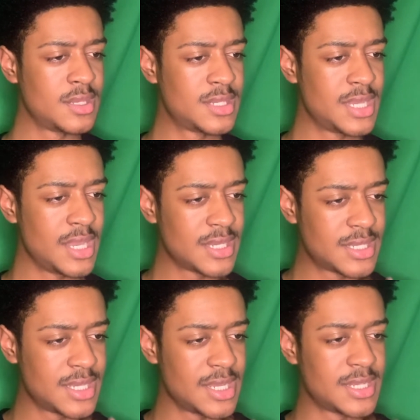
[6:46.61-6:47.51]
10
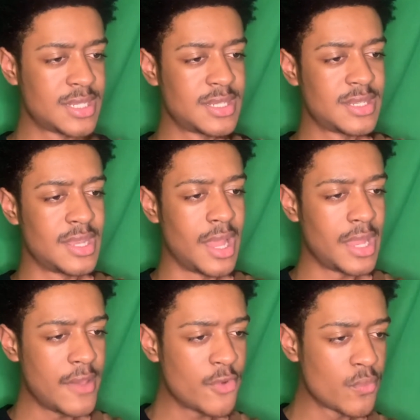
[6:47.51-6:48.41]
assists,
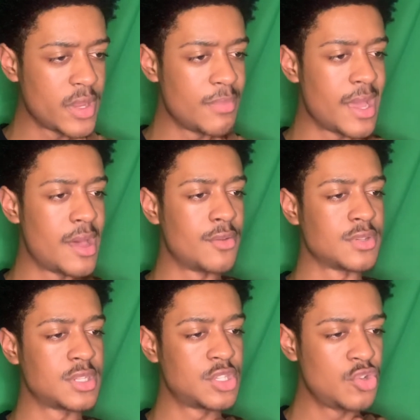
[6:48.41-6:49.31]
11
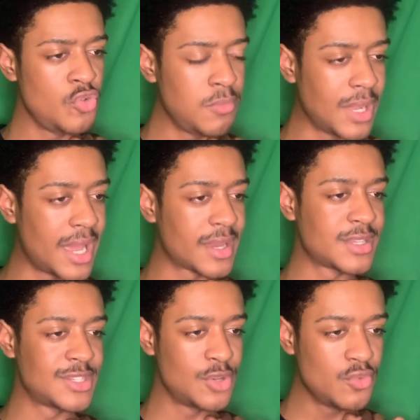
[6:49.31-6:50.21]
rebounds, 2
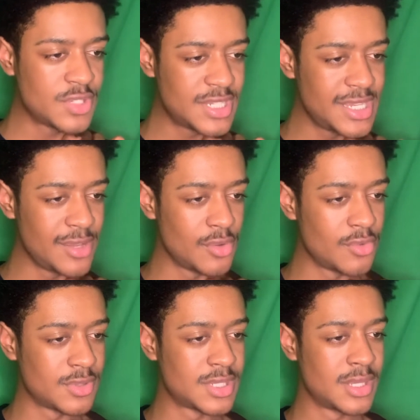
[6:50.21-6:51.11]
blocks, 2
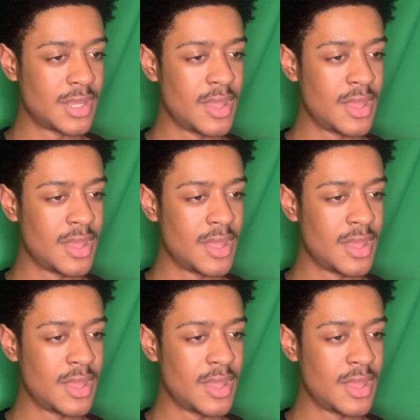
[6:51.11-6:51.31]
steals,